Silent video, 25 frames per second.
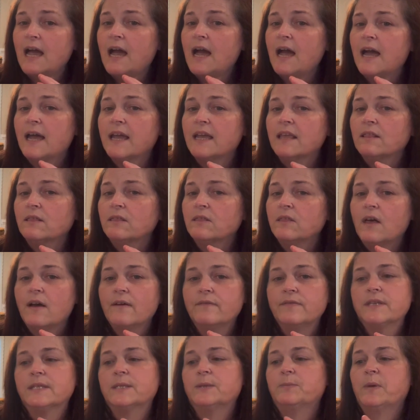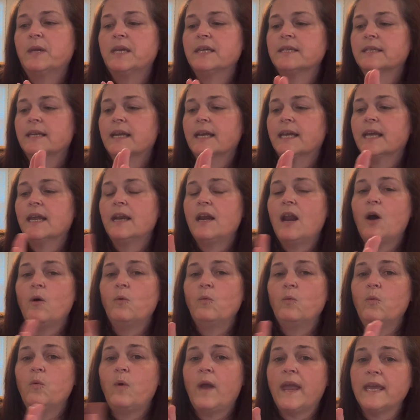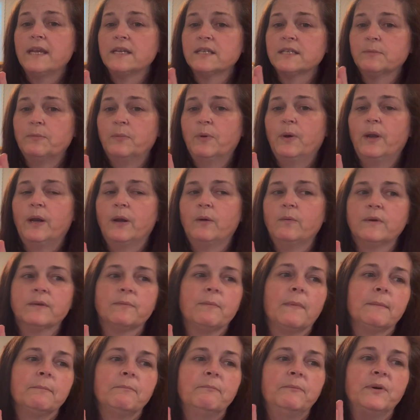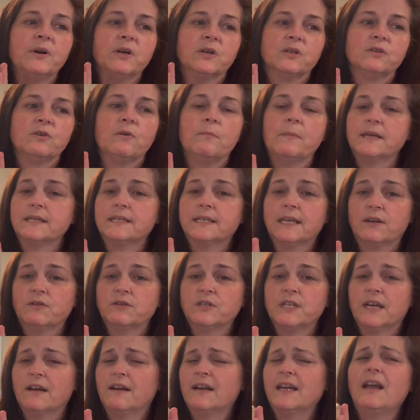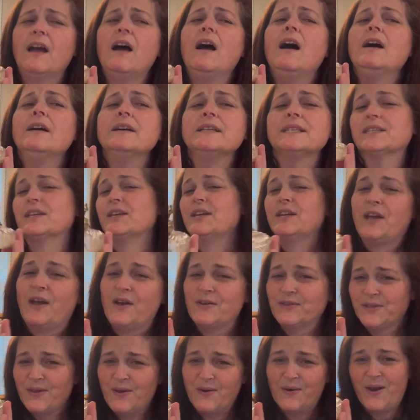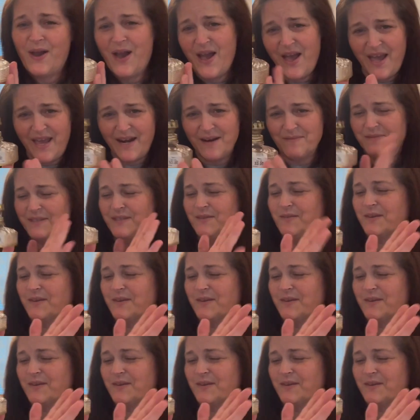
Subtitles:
I love this piece and I cannot wait to put it with my books on my secretary. Oh, it's going to go so good. I'm so